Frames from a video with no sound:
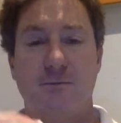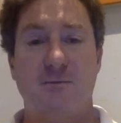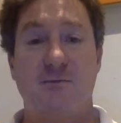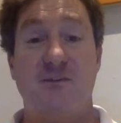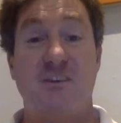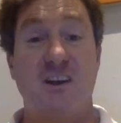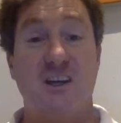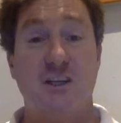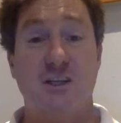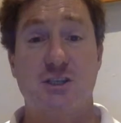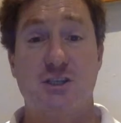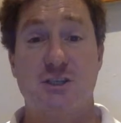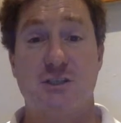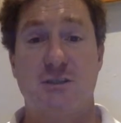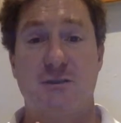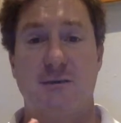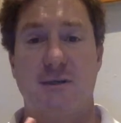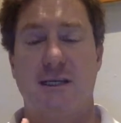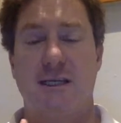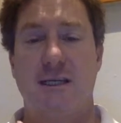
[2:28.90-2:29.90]
finished
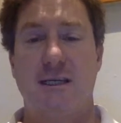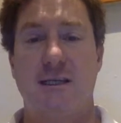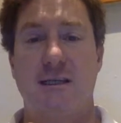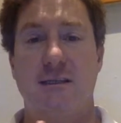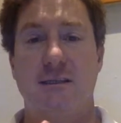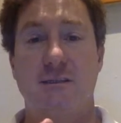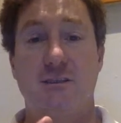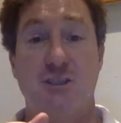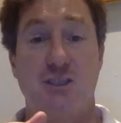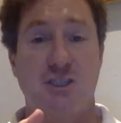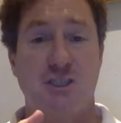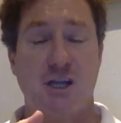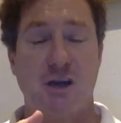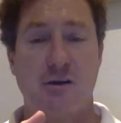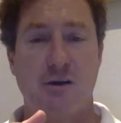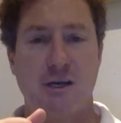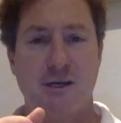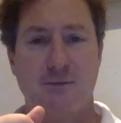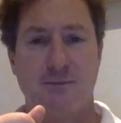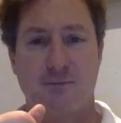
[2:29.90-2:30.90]
in
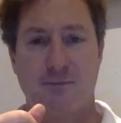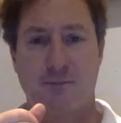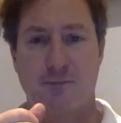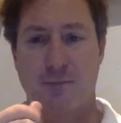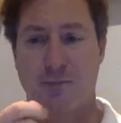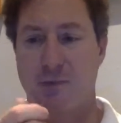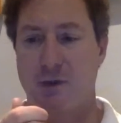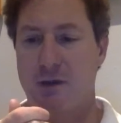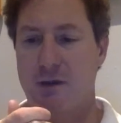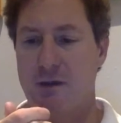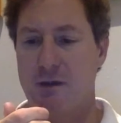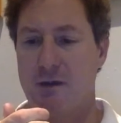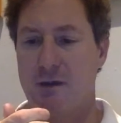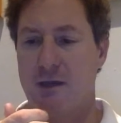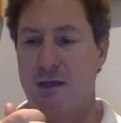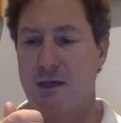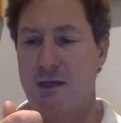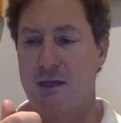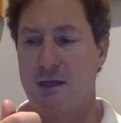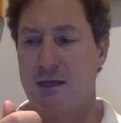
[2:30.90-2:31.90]
sherry.
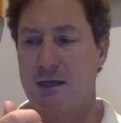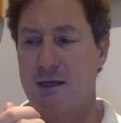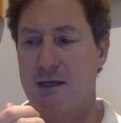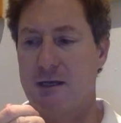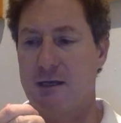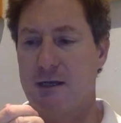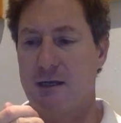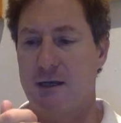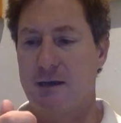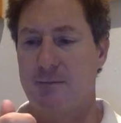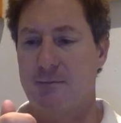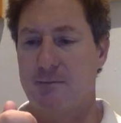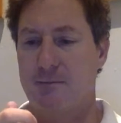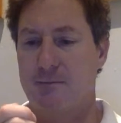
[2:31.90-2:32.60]
And I'll